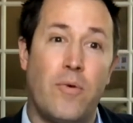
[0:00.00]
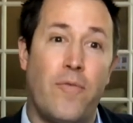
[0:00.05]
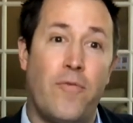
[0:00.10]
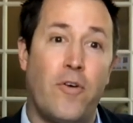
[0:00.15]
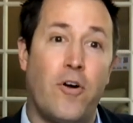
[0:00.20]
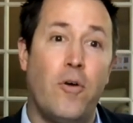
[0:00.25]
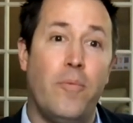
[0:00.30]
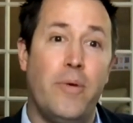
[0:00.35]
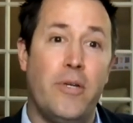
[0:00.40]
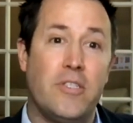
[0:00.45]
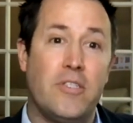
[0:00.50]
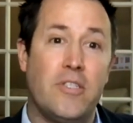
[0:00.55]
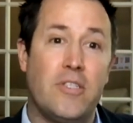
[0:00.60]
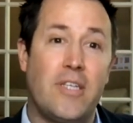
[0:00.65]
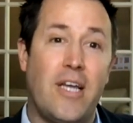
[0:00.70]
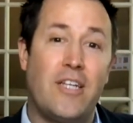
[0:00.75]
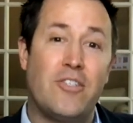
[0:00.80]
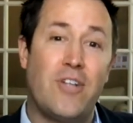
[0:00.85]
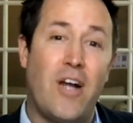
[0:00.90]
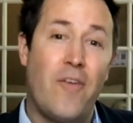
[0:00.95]
referral
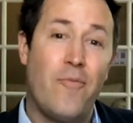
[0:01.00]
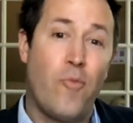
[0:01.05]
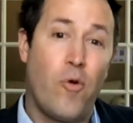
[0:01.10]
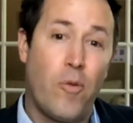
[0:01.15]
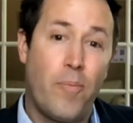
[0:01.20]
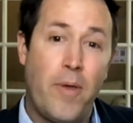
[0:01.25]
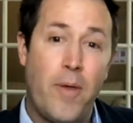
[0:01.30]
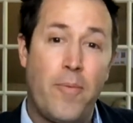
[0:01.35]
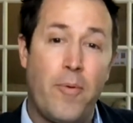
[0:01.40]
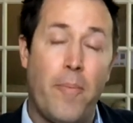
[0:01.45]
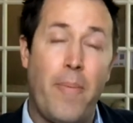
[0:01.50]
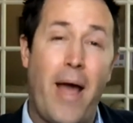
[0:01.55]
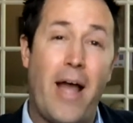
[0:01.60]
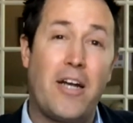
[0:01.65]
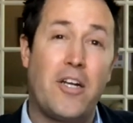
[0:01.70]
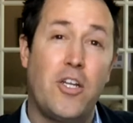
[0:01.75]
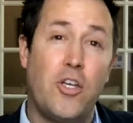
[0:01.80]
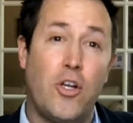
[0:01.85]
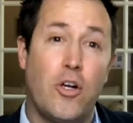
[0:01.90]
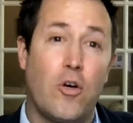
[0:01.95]
business and drive more people
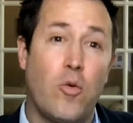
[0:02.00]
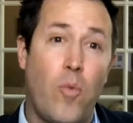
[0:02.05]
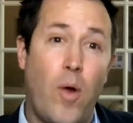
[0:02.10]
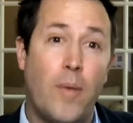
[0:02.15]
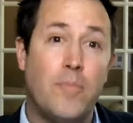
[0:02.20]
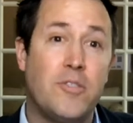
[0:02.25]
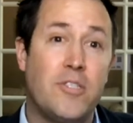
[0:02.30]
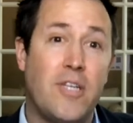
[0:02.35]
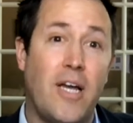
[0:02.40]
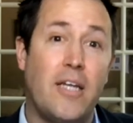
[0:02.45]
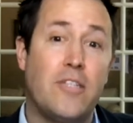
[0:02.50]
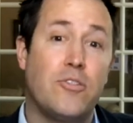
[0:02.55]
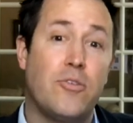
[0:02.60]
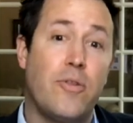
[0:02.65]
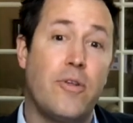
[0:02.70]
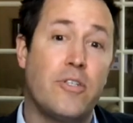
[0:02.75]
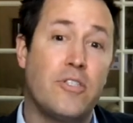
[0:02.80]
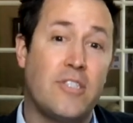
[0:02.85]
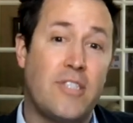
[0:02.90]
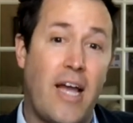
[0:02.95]
back to your website
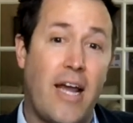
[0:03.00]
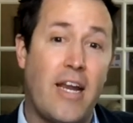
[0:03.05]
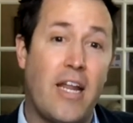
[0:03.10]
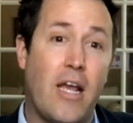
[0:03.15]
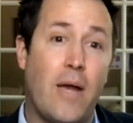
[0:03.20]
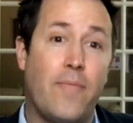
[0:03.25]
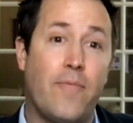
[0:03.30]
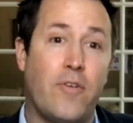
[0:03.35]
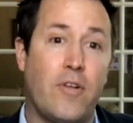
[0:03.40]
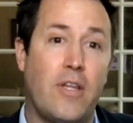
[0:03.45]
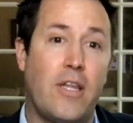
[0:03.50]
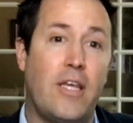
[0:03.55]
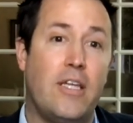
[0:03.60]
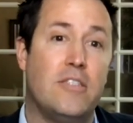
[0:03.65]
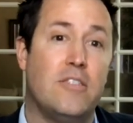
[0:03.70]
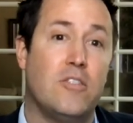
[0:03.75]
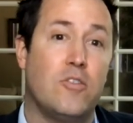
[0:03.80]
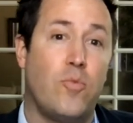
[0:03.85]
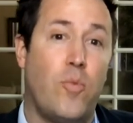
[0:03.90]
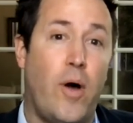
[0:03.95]
so they're signing up for
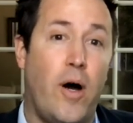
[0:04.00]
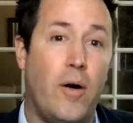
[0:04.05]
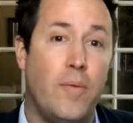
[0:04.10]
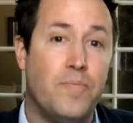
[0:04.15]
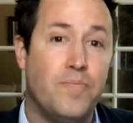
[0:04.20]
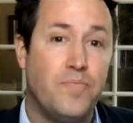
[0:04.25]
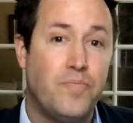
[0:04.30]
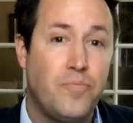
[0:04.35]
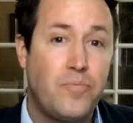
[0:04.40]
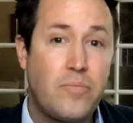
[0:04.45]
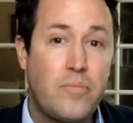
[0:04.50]
leads as well.